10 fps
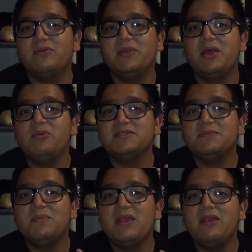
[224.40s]
when I
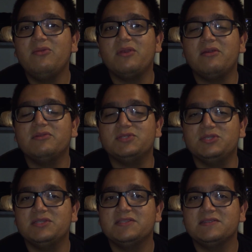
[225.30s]
wasn't married, when I was
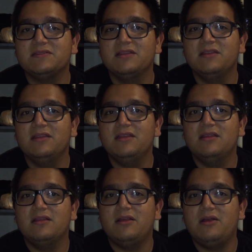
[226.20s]
just
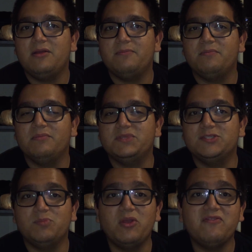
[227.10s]

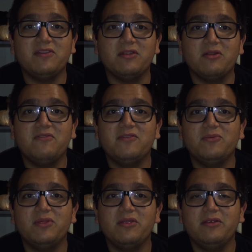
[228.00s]
boyfriend and
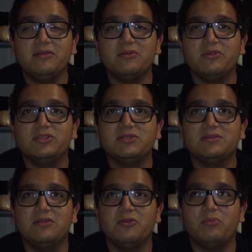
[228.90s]
girlfriend with her, or
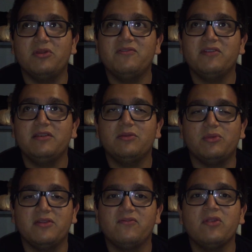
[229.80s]
just her boyfriend,
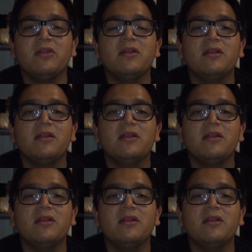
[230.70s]
whatever.